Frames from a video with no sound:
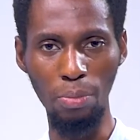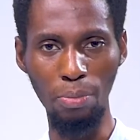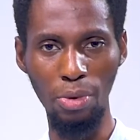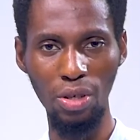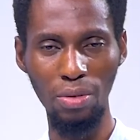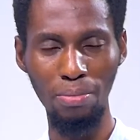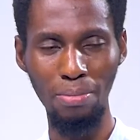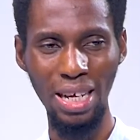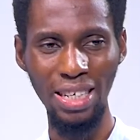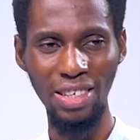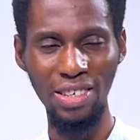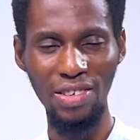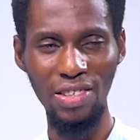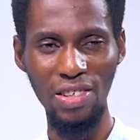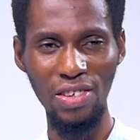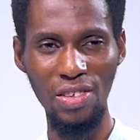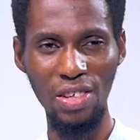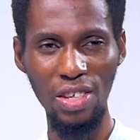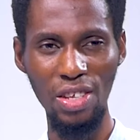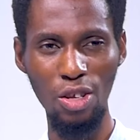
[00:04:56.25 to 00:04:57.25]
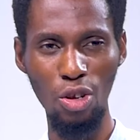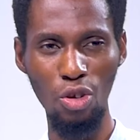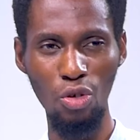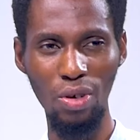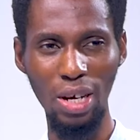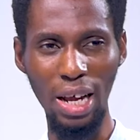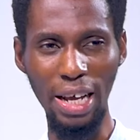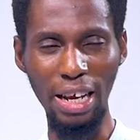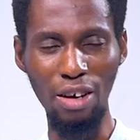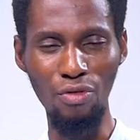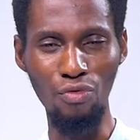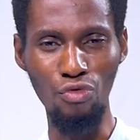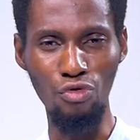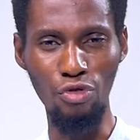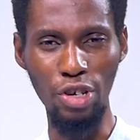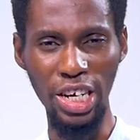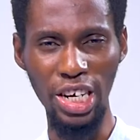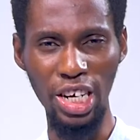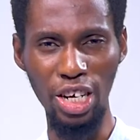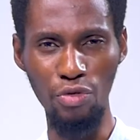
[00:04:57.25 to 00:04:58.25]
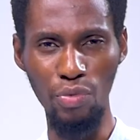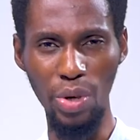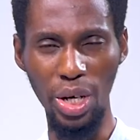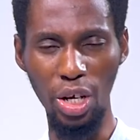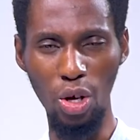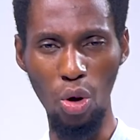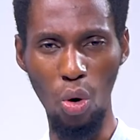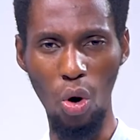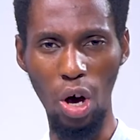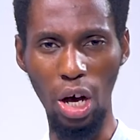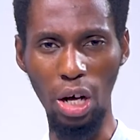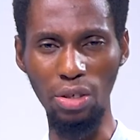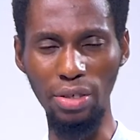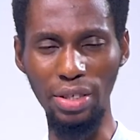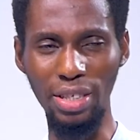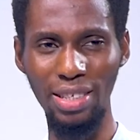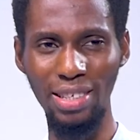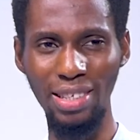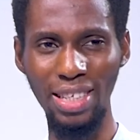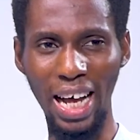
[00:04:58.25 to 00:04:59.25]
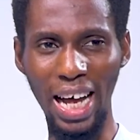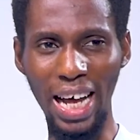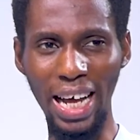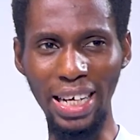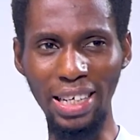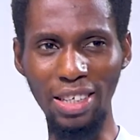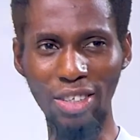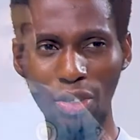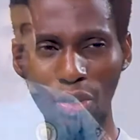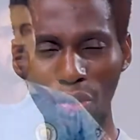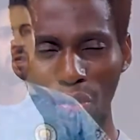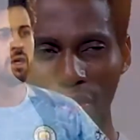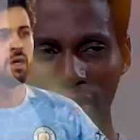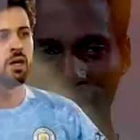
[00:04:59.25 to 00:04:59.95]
But Manchester City look like a really, really oiled side. You know,